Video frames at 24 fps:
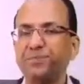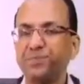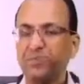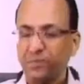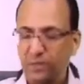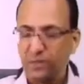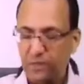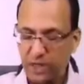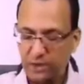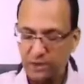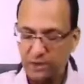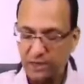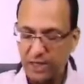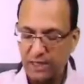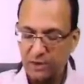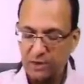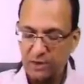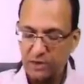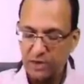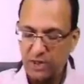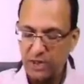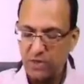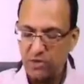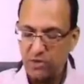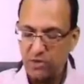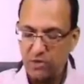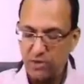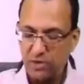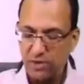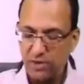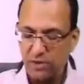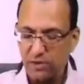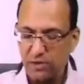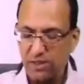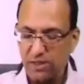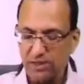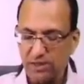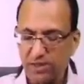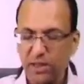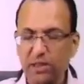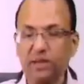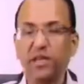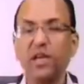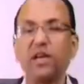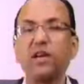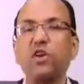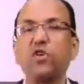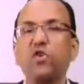a sensory nucleus. It has
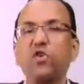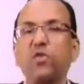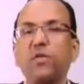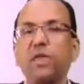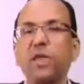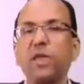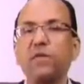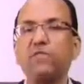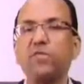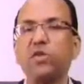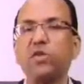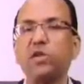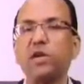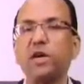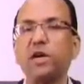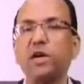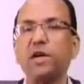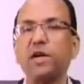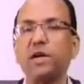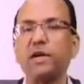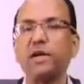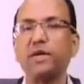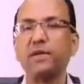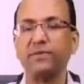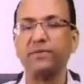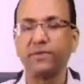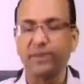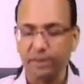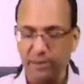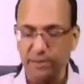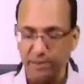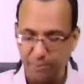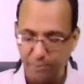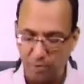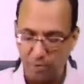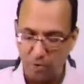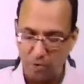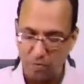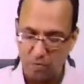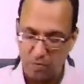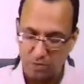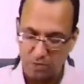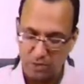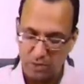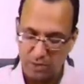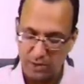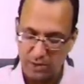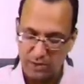nothing to do with a motor nerve. It's a pure
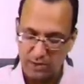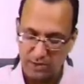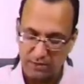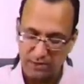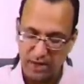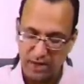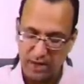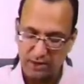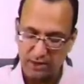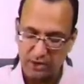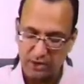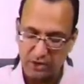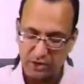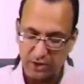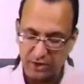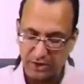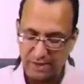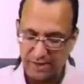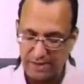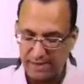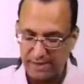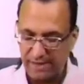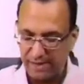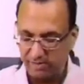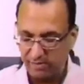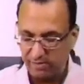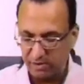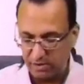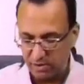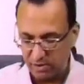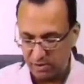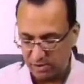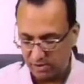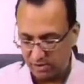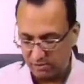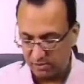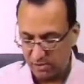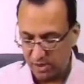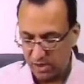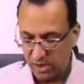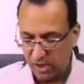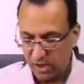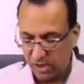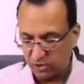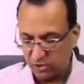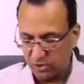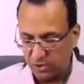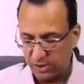motor nerve, accessory 11th nerve.
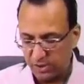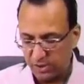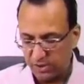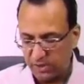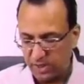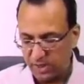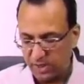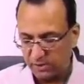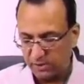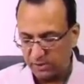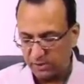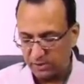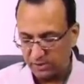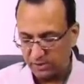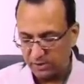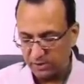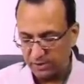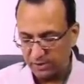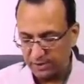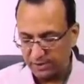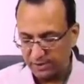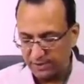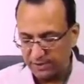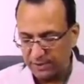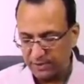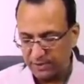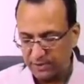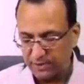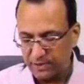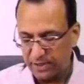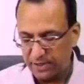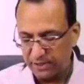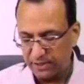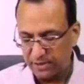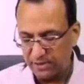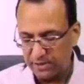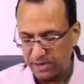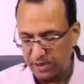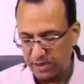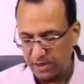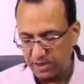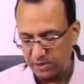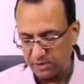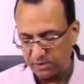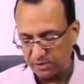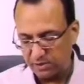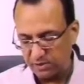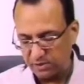So that is the answer. Yes, that is the
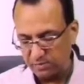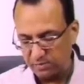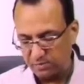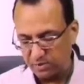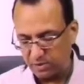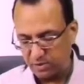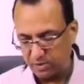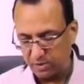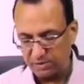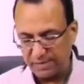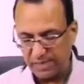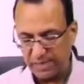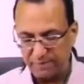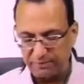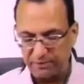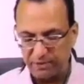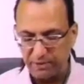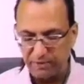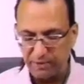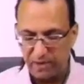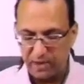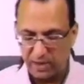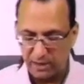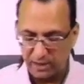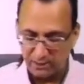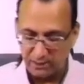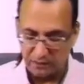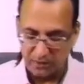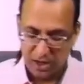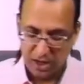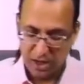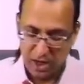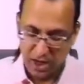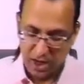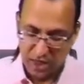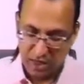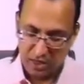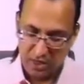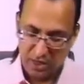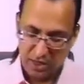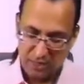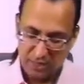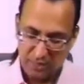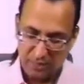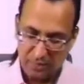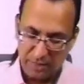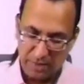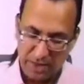answer, because FGV nerve, they
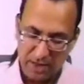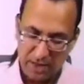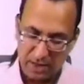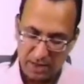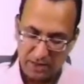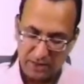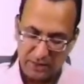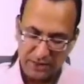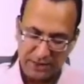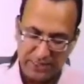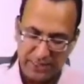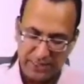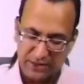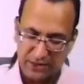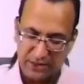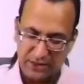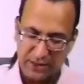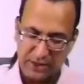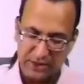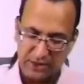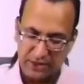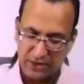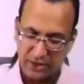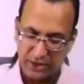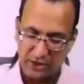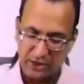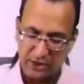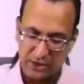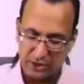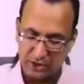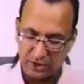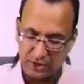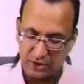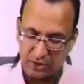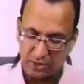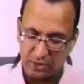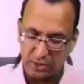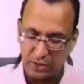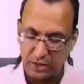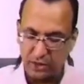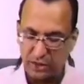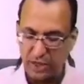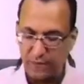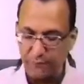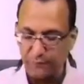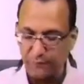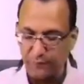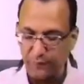will bring the taste sensation to the
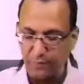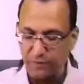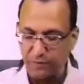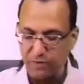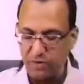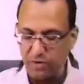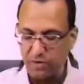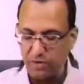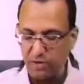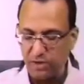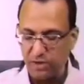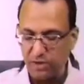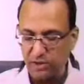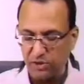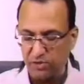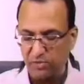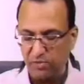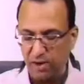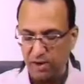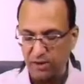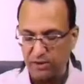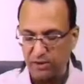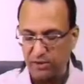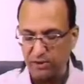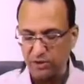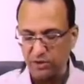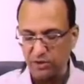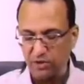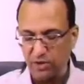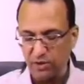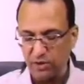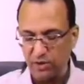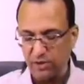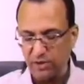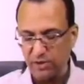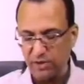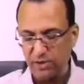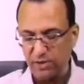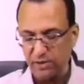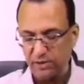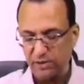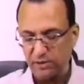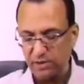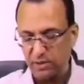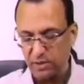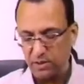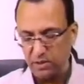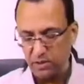tip of nucleus tractus
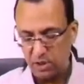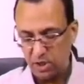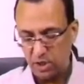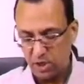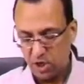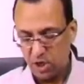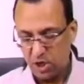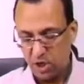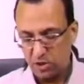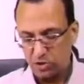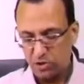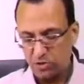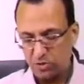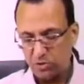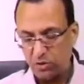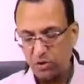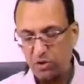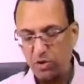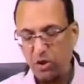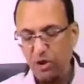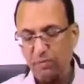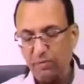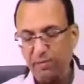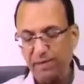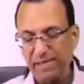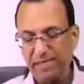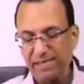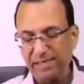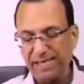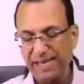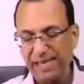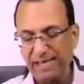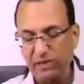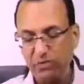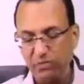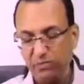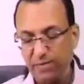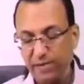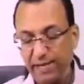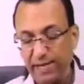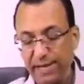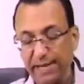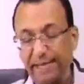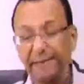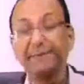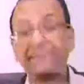solitarius. The neural column is SVA.